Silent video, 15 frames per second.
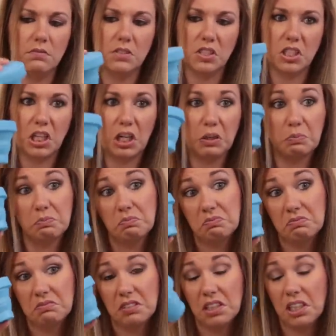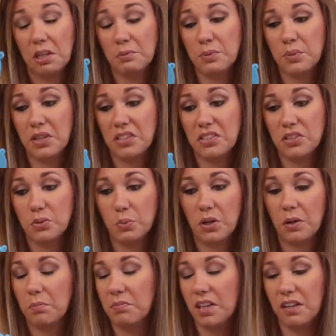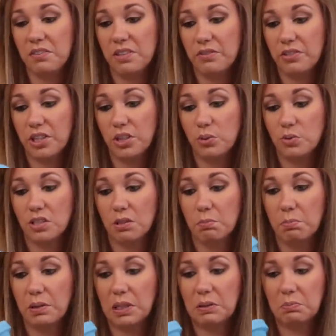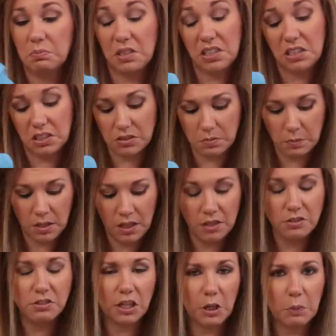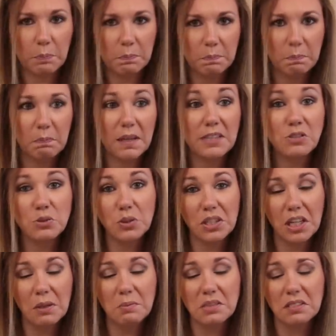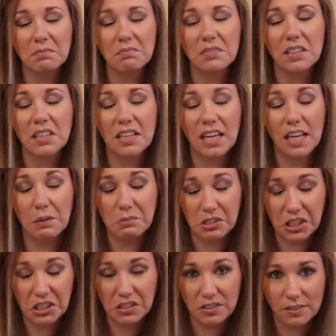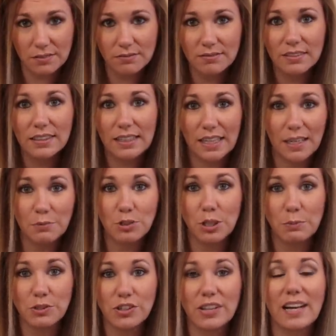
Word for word: So comes with this as well. I've never used it, but it does. So, menstrual cups, game changer. Game changer.